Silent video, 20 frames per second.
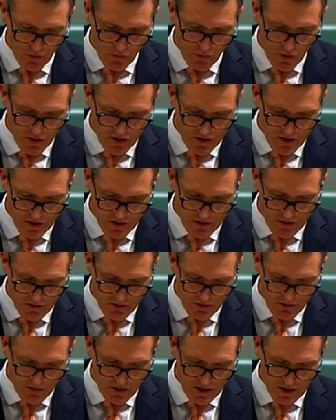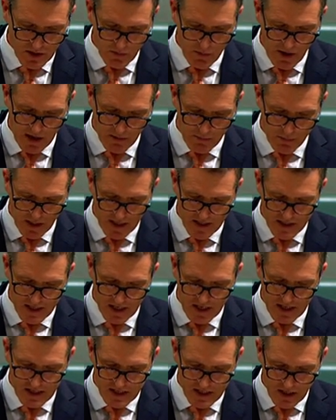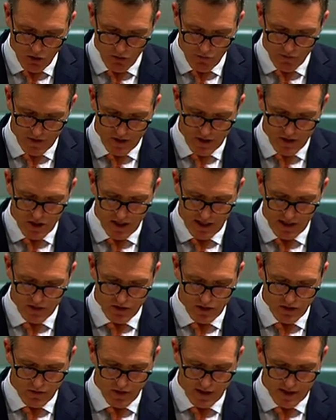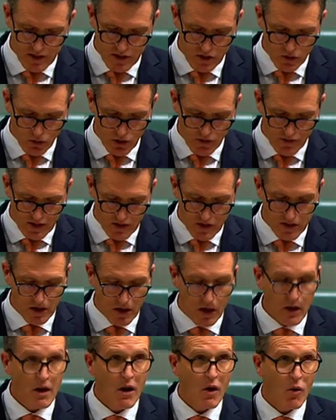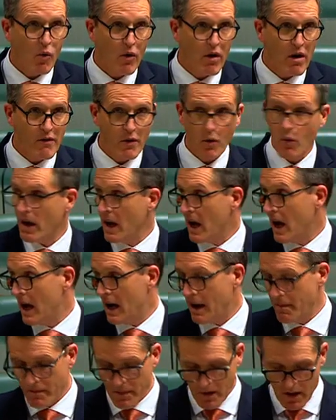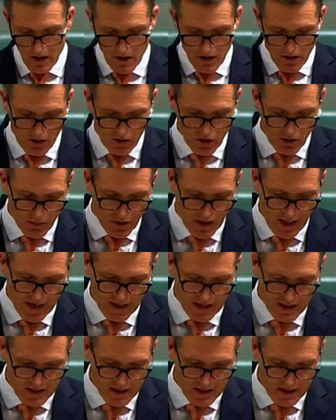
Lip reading: First is about plastic itself and the challenge that faces all of us wherever we are on the planet.